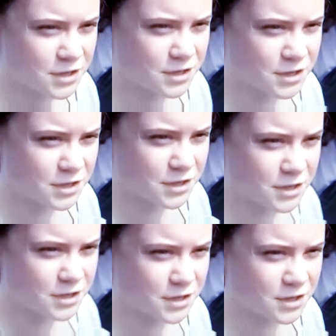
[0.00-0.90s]

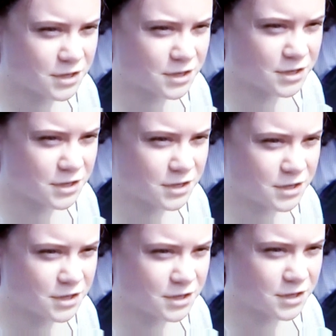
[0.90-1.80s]
particulate matter
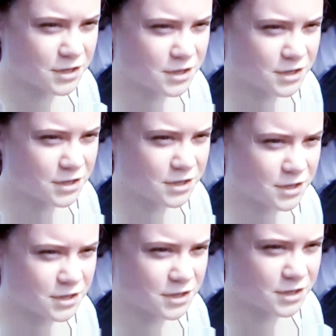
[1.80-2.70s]
in the air,
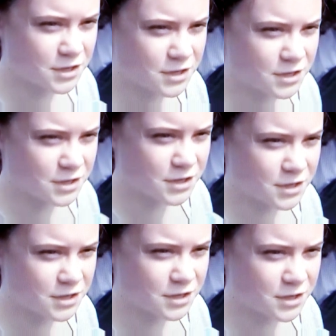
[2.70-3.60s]
a huge
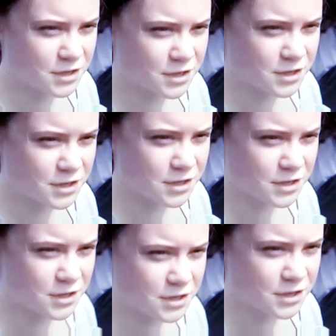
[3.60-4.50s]
amount of
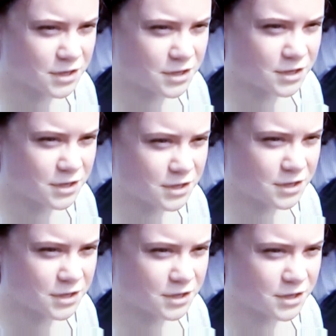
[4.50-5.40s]
heating of
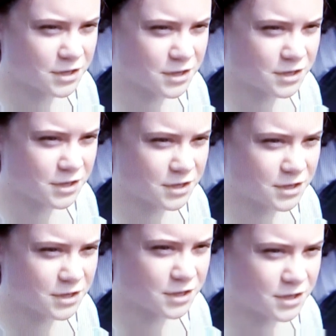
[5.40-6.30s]
the
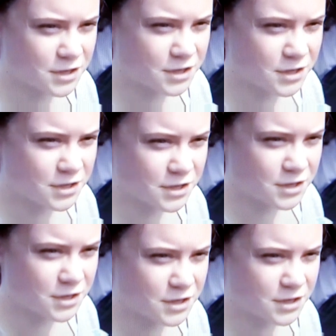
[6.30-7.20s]
atmosphere,
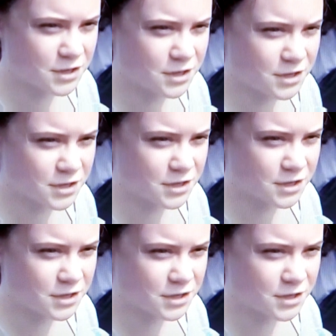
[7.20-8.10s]
melting of the
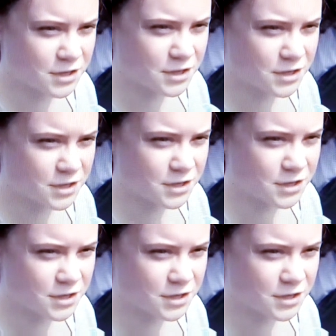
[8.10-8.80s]
icebergs,